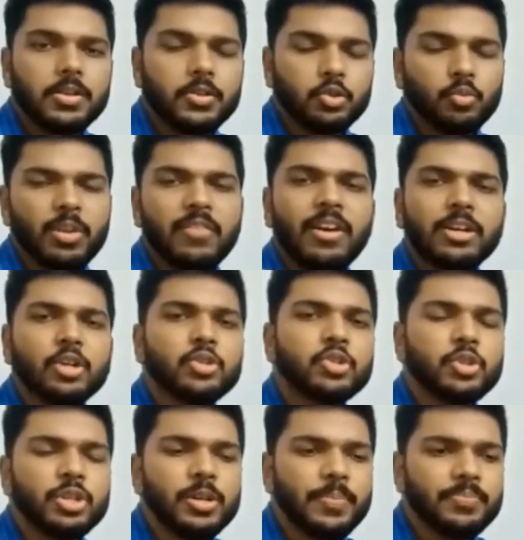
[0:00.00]
So we have
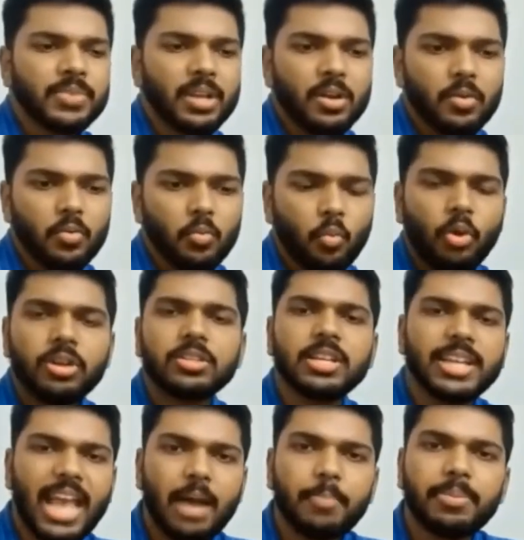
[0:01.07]
understood what is
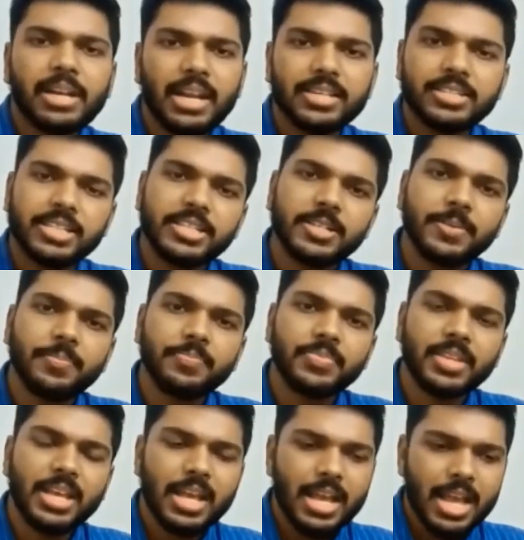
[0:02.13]
a capital asset,
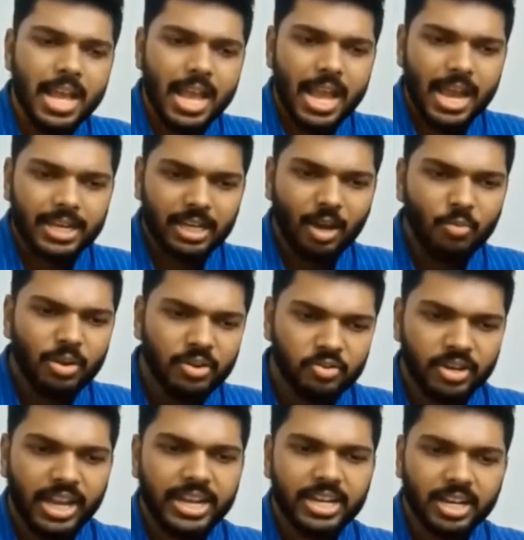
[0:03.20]
and now we'll
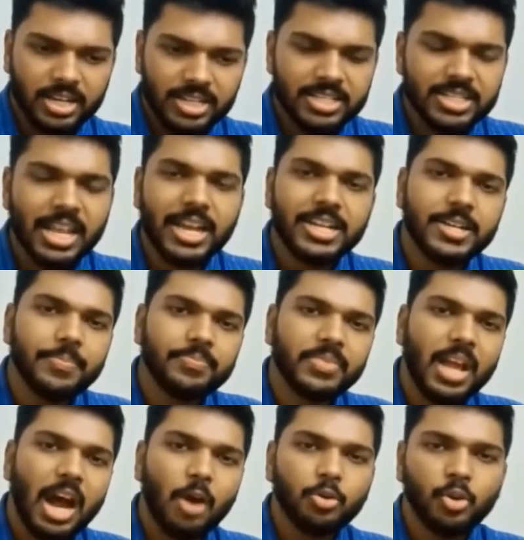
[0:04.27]
try and understand
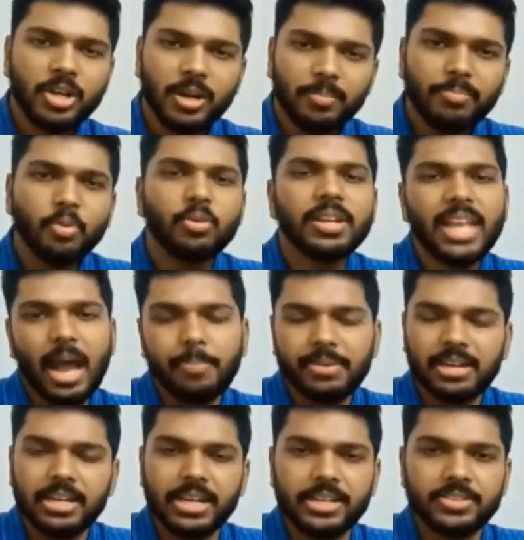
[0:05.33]
how to compute
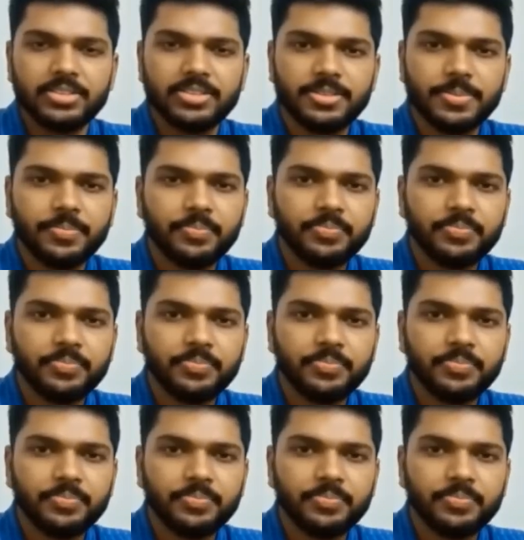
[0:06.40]
capital gains.